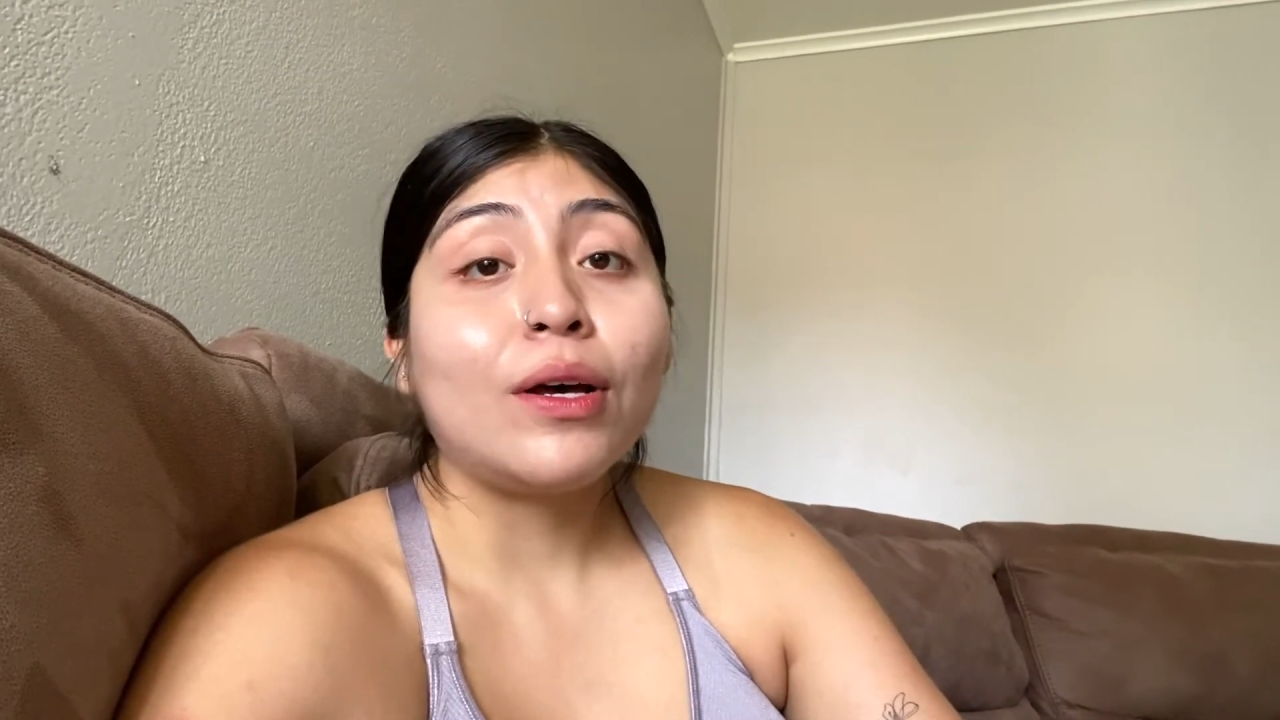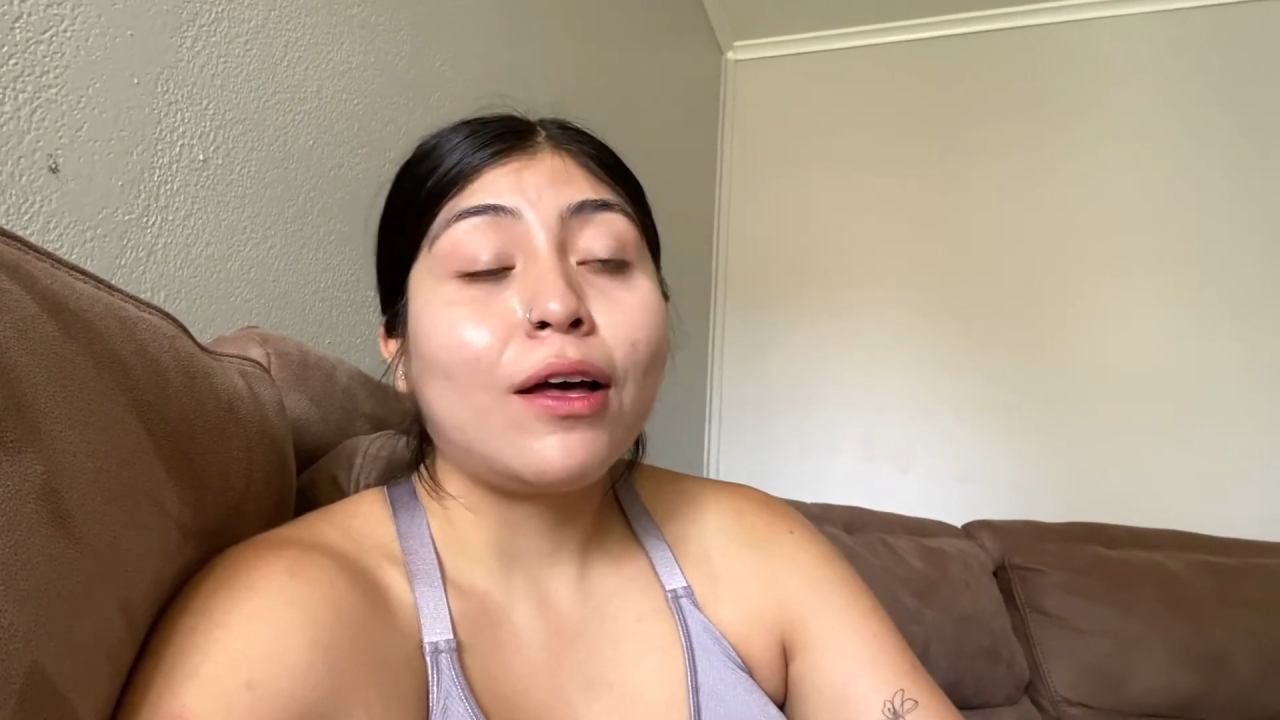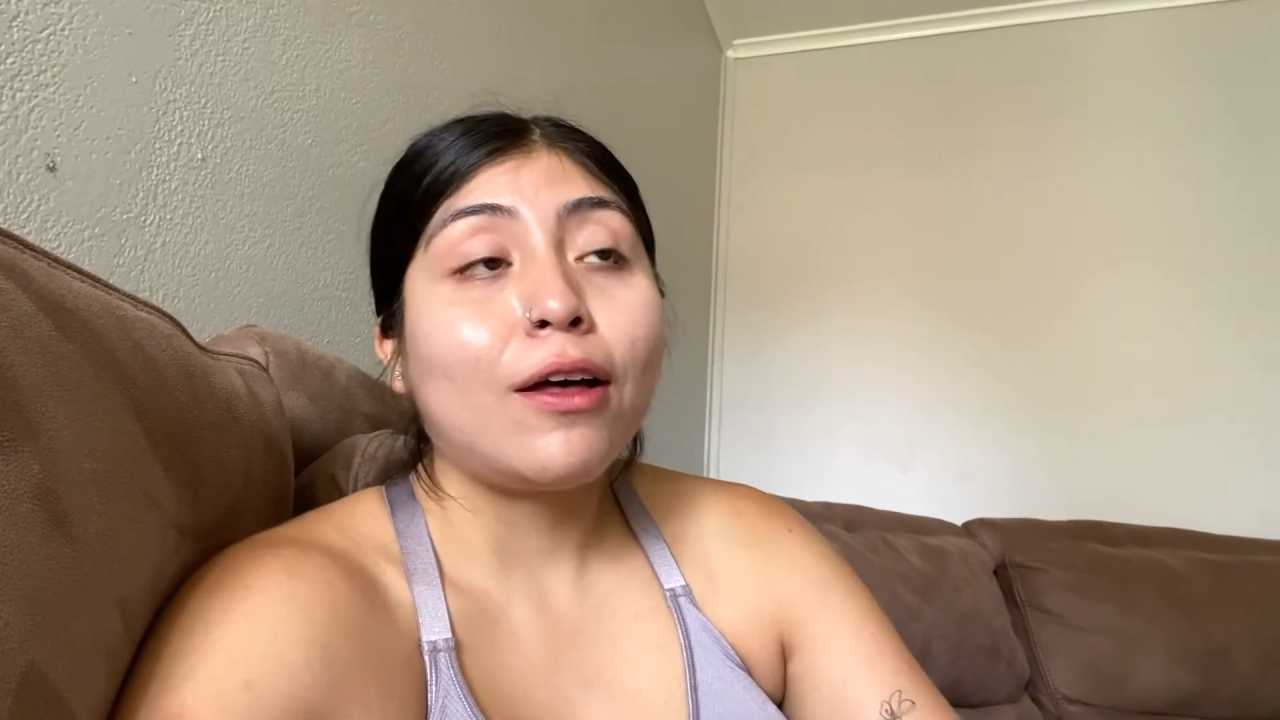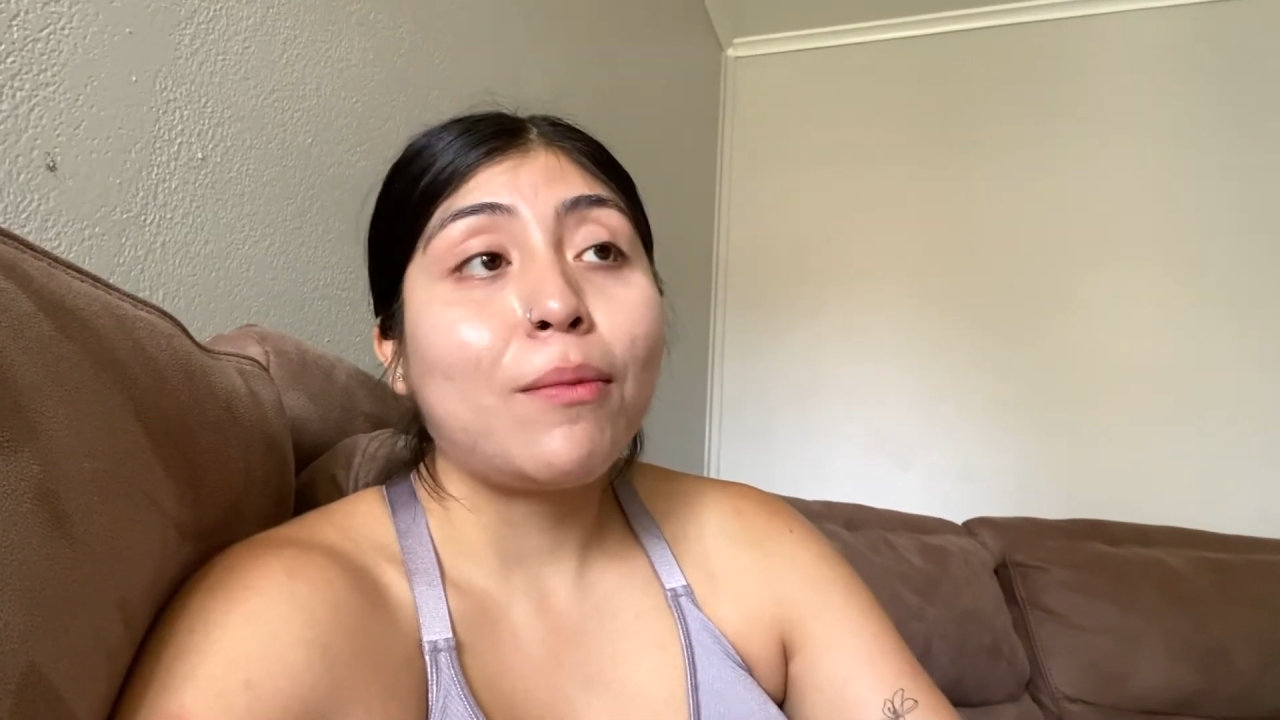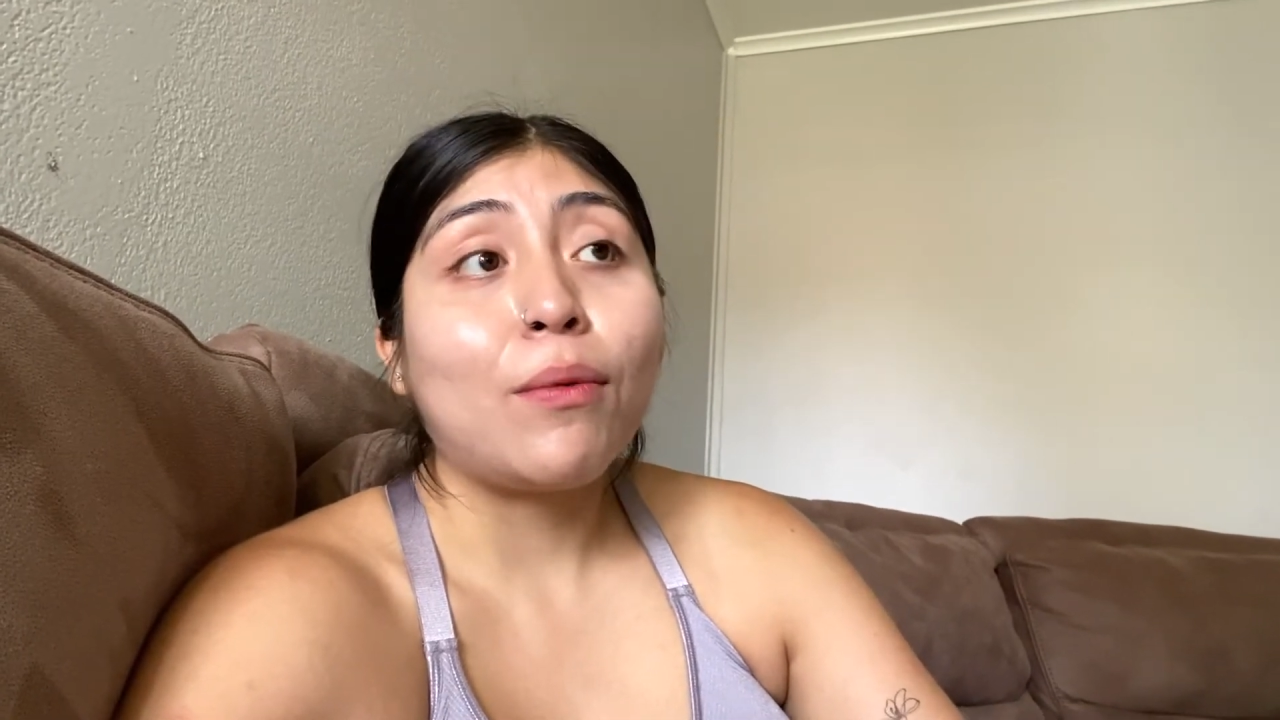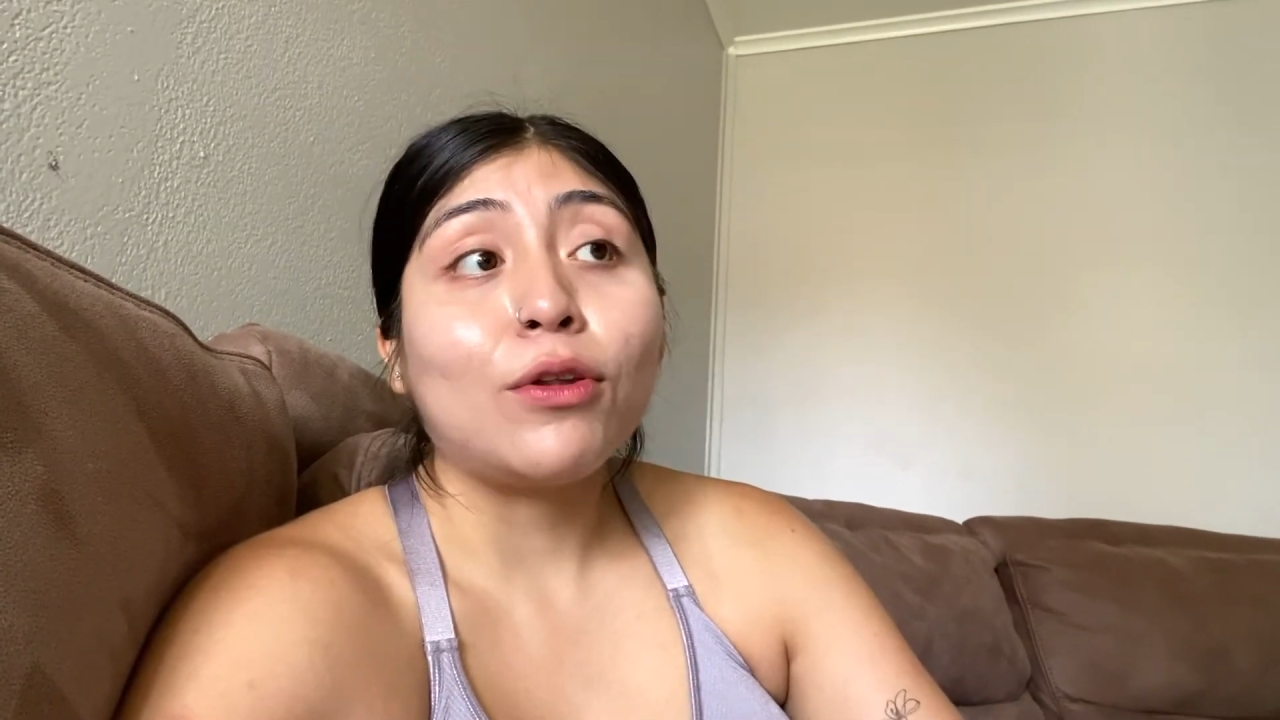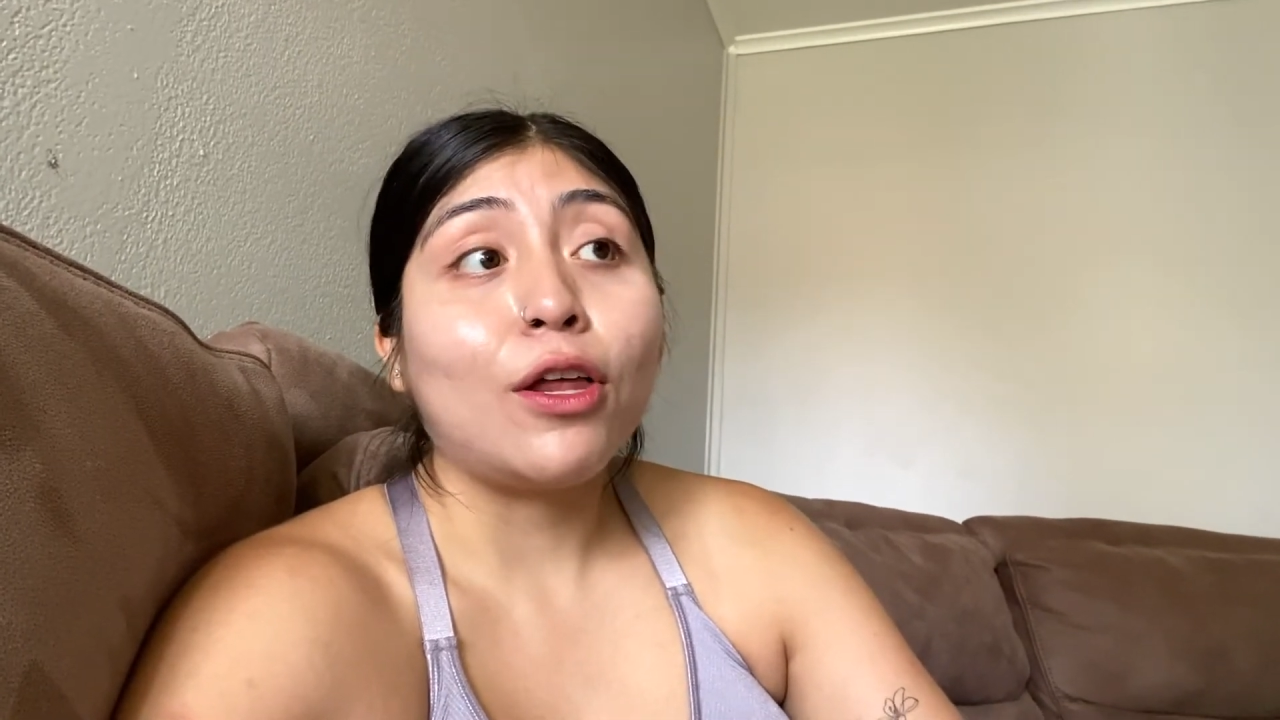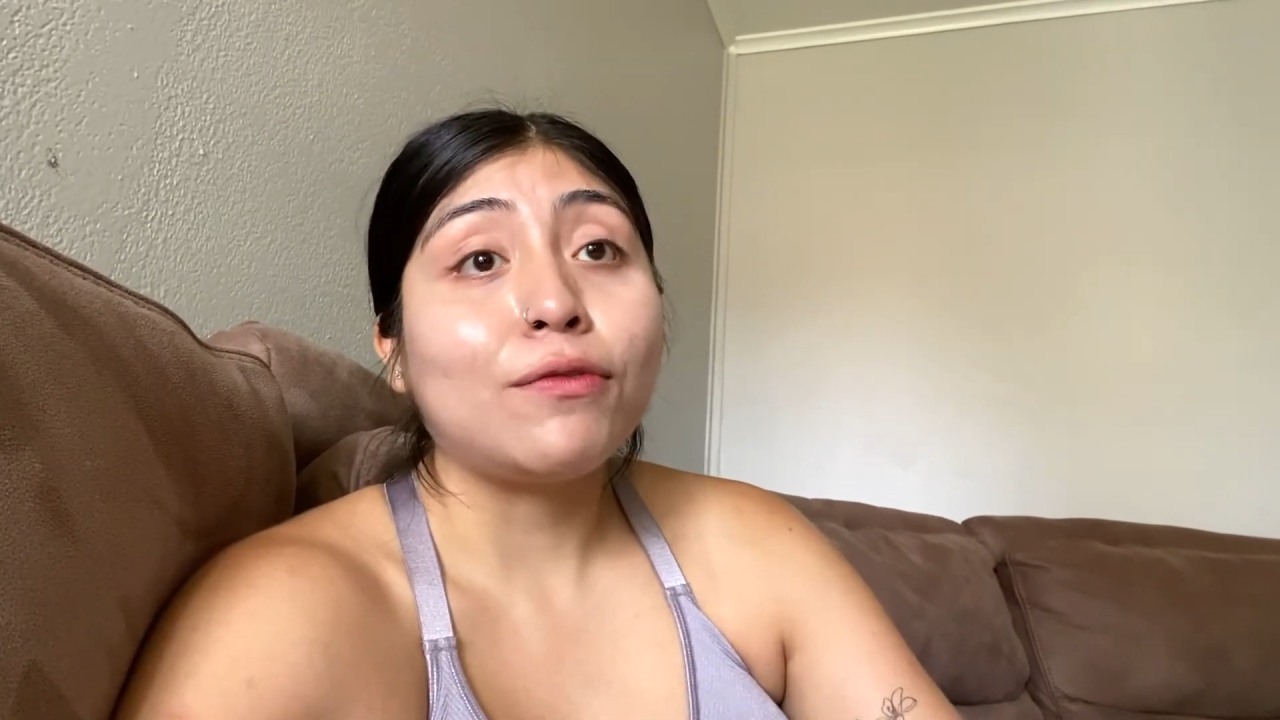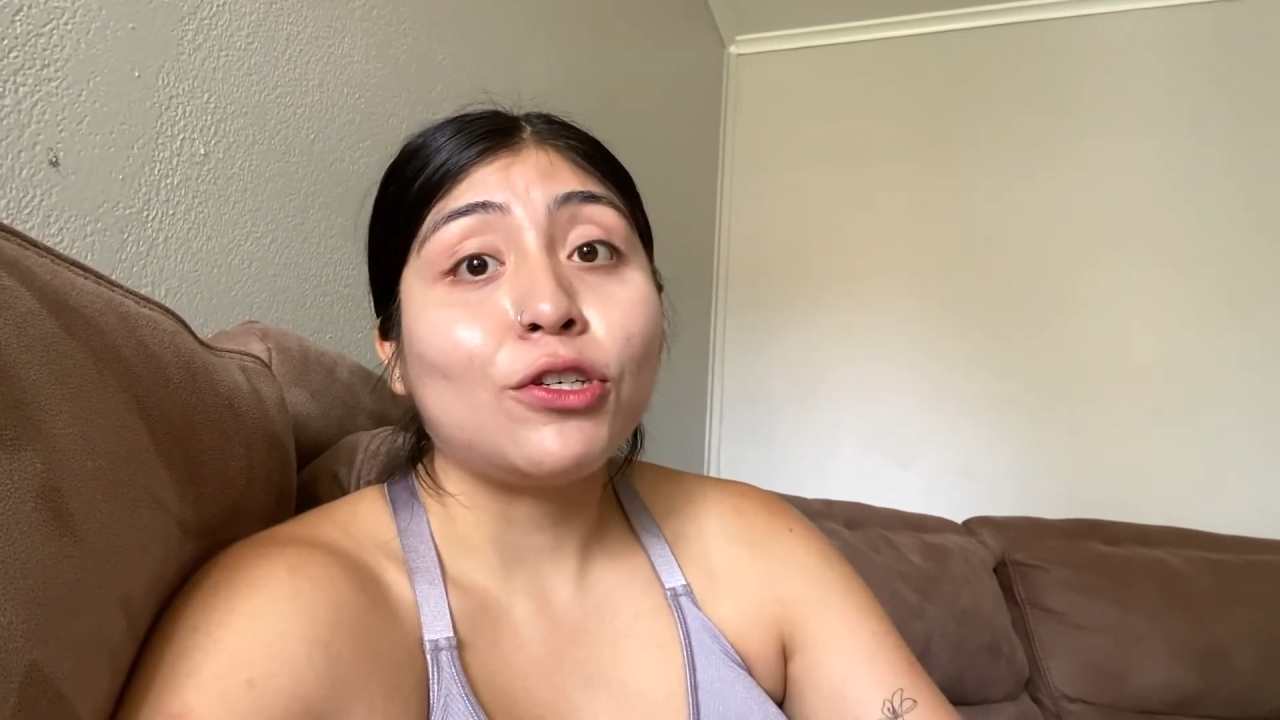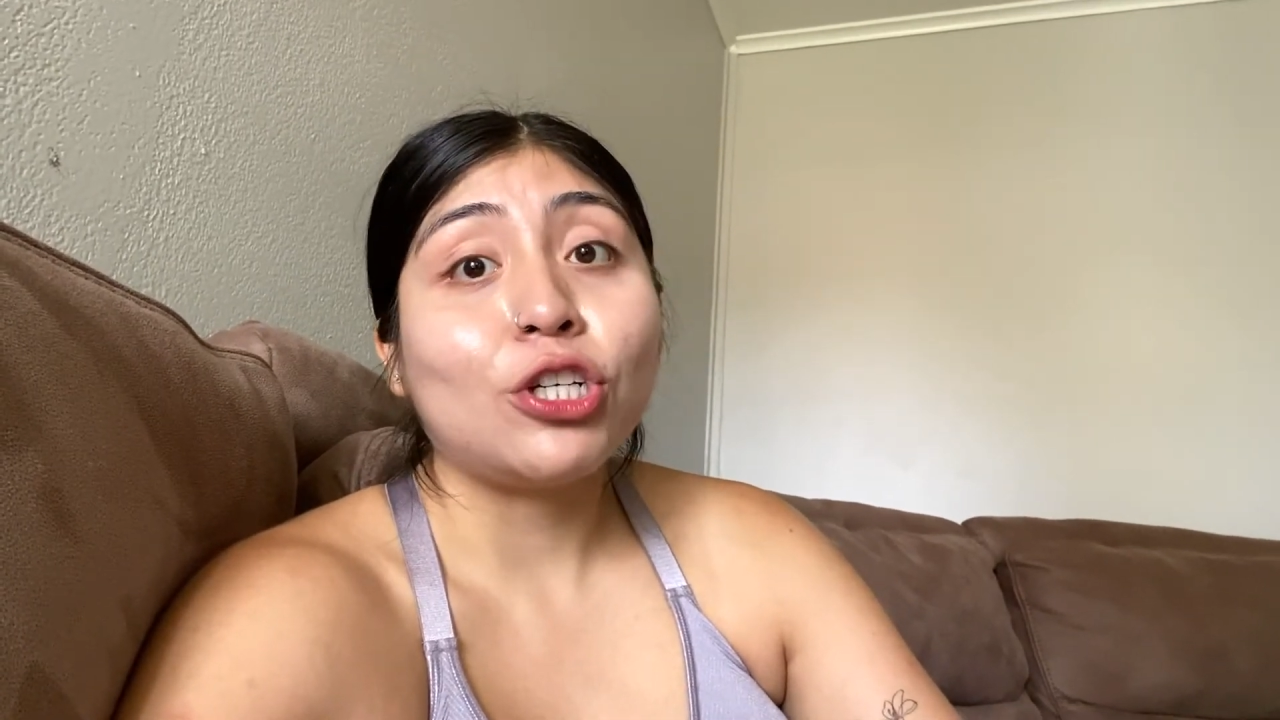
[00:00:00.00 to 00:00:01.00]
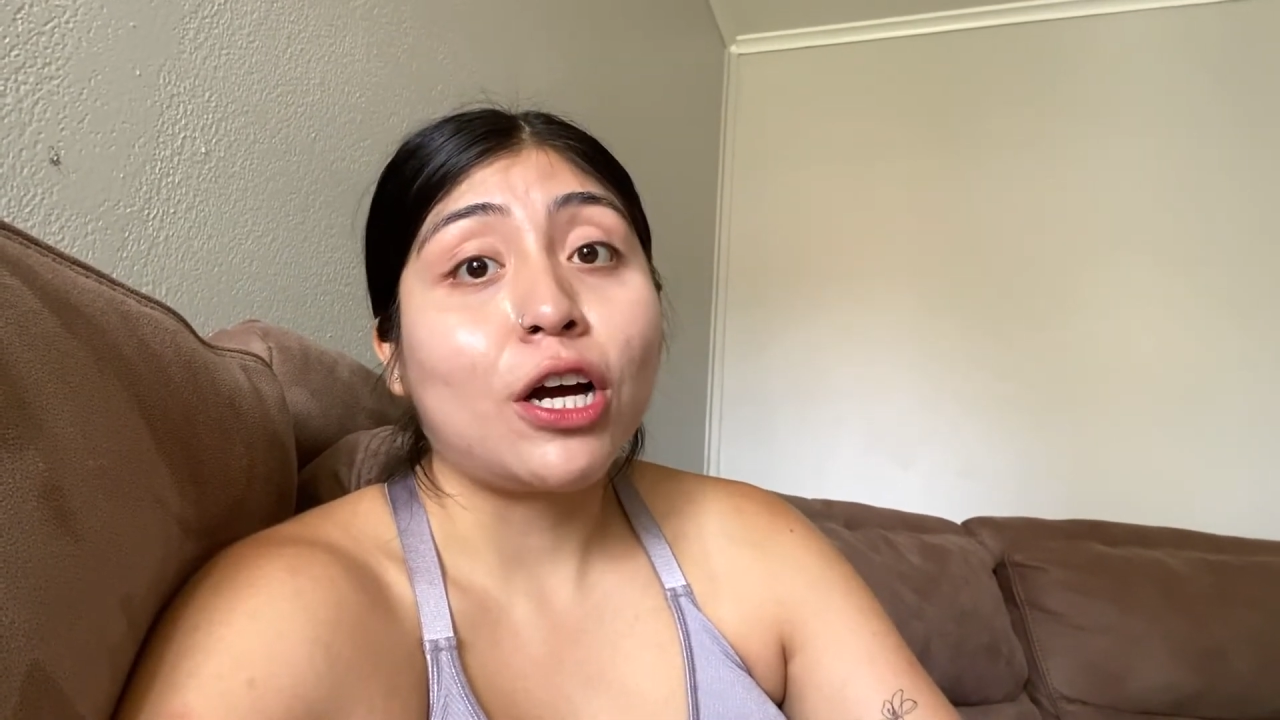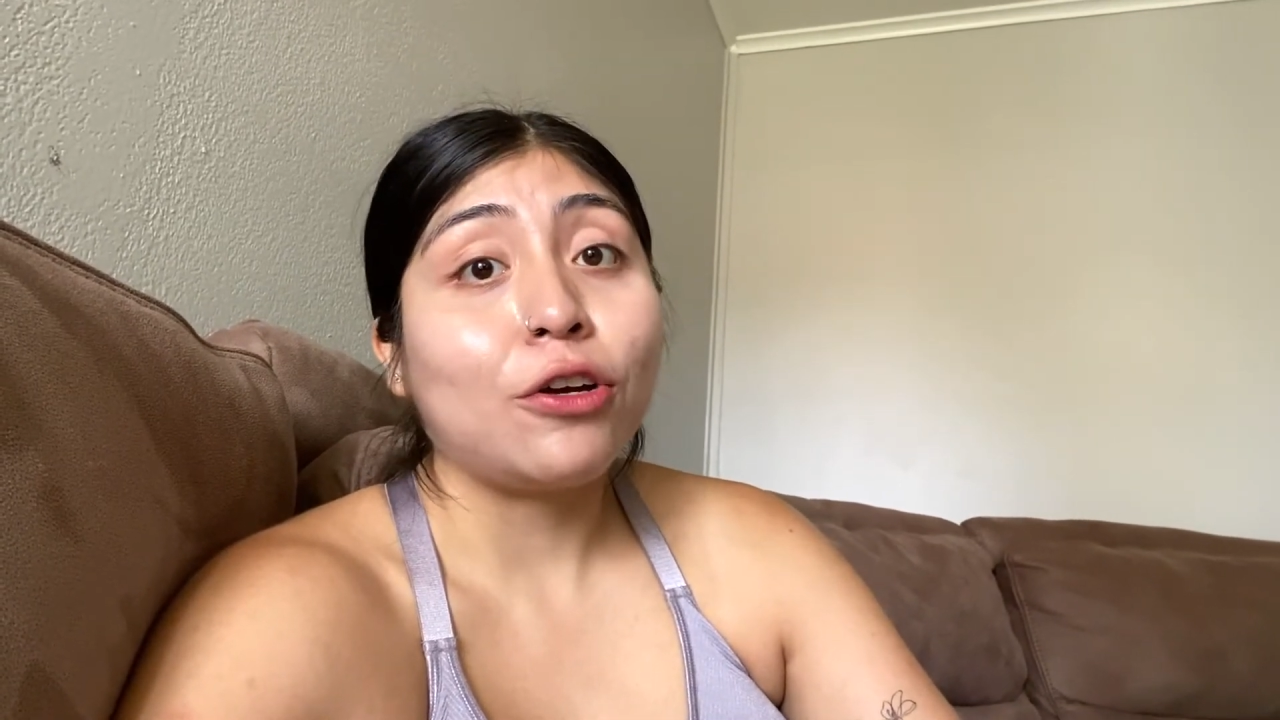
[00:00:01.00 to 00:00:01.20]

I would love to check